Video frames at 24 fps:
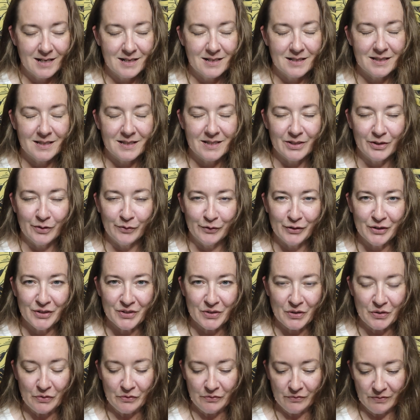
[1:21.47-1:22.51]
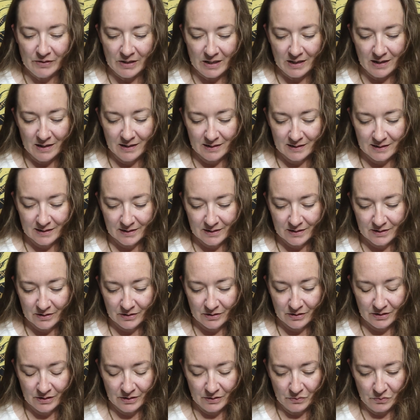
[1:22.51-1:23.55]
Silver Soul Fox,
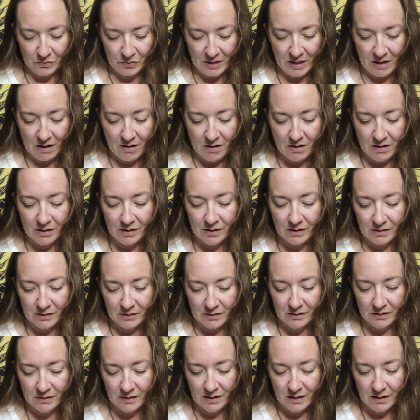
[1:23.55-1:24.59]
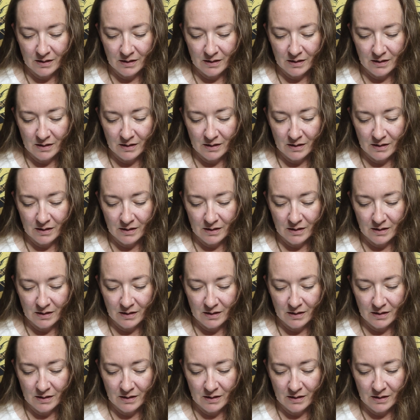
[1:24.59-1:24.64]
who we all